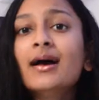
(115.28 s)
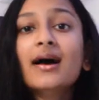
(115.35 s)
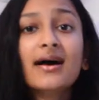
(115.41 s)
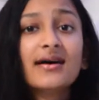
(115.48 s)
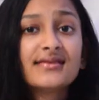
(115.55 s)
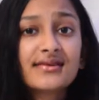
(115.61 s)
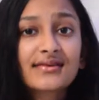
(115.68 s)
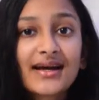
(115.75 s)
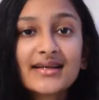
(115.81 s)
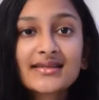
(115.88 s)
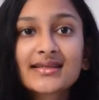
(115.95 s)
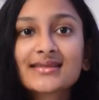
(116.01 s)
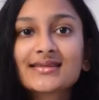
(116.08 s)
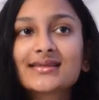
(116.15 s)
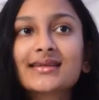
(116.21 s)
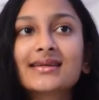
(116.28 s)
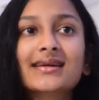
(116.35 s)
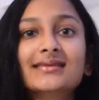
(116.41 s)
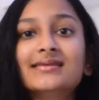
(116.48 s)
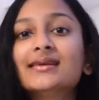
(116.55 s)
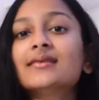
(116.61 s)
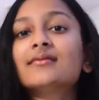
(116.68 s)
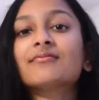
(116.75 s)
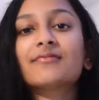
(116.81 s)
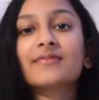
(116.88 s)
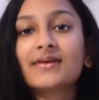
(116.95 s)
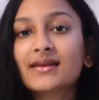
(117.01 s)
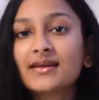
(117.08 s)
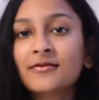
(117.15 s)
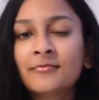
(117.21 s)
As you guys can see, it did
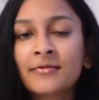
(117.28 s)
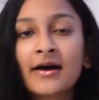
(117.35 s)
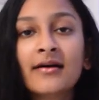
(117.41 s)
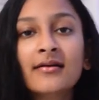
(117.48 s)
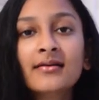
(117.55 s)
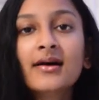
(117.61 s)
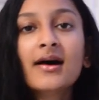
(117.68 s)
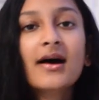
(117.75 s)
really well.